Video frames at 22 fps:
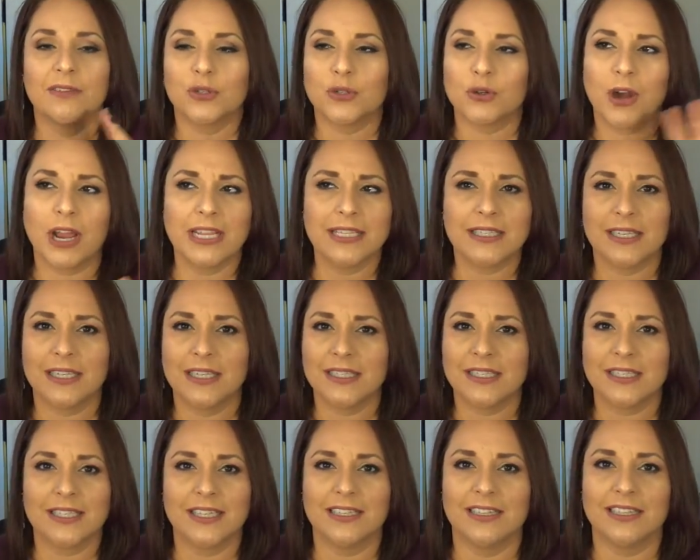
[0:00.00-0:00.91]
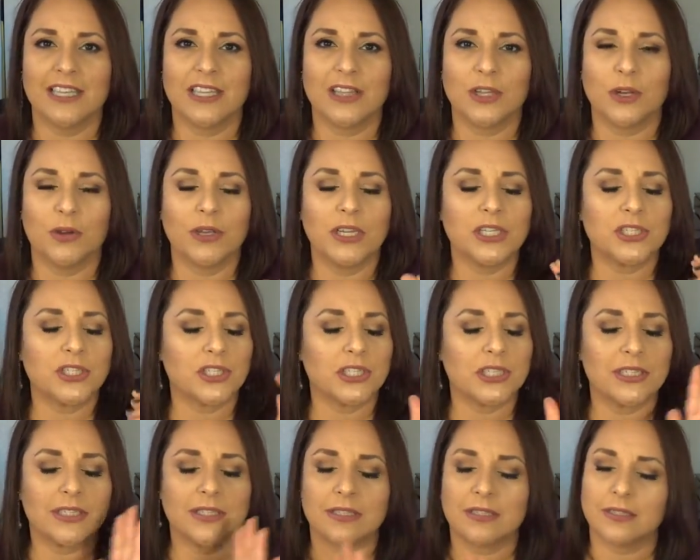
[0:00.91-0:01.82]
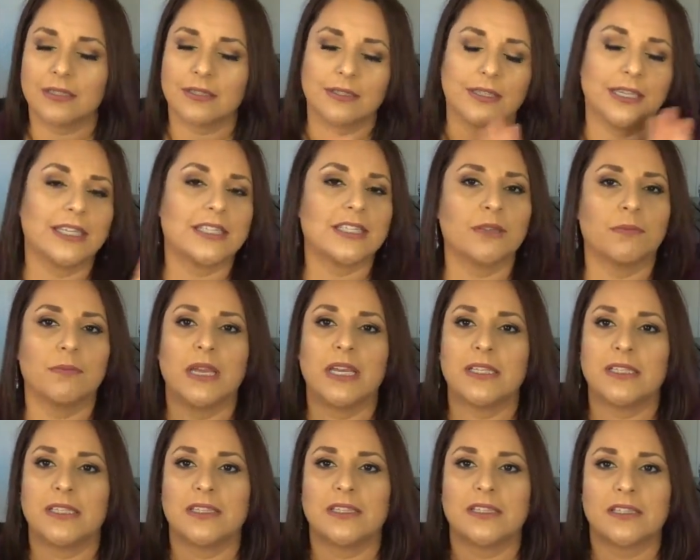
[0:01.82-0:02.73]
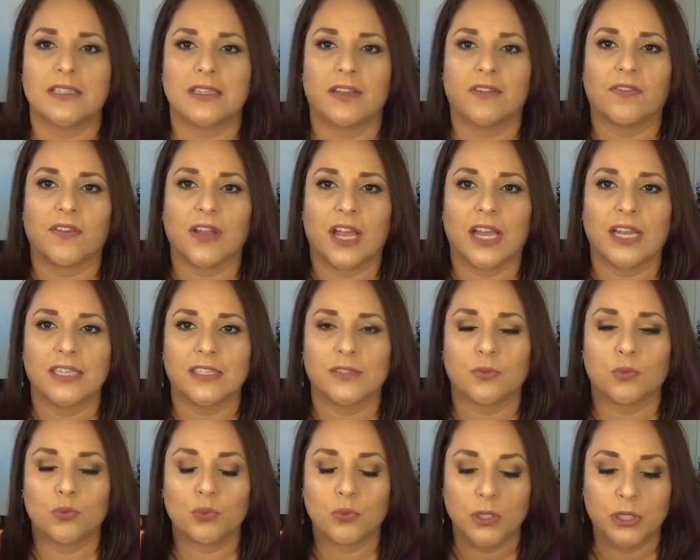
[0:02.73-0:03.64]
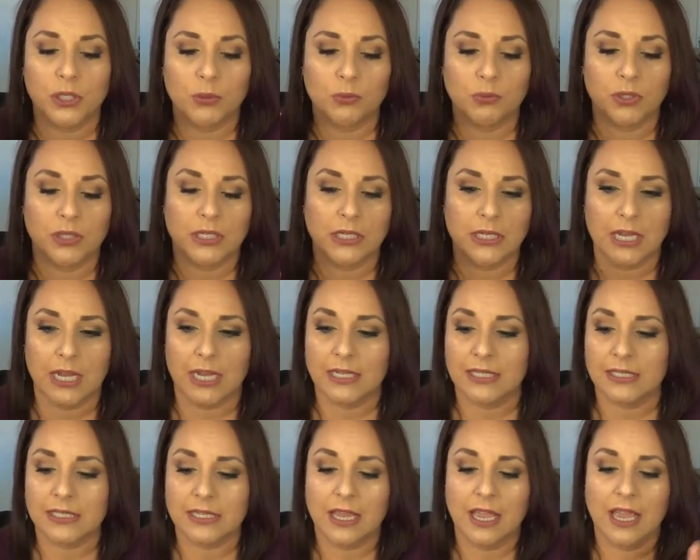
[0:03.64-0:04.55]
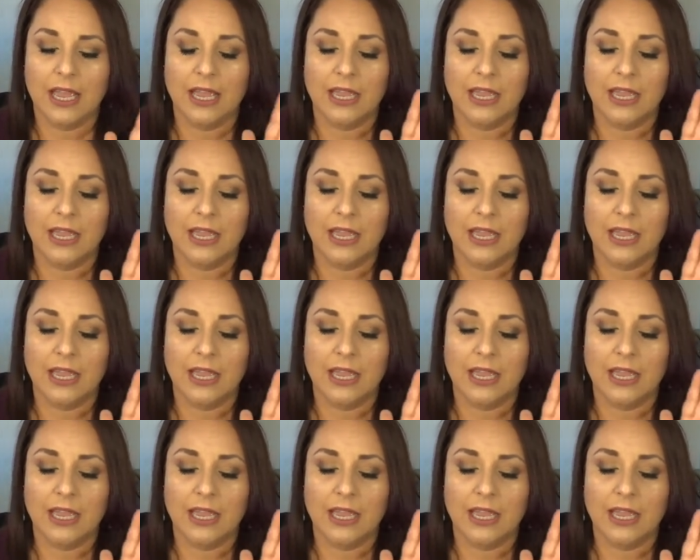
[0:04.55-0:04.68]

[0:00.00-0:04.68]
Dries instantly though. It's amazing stuff, guys. Really nice.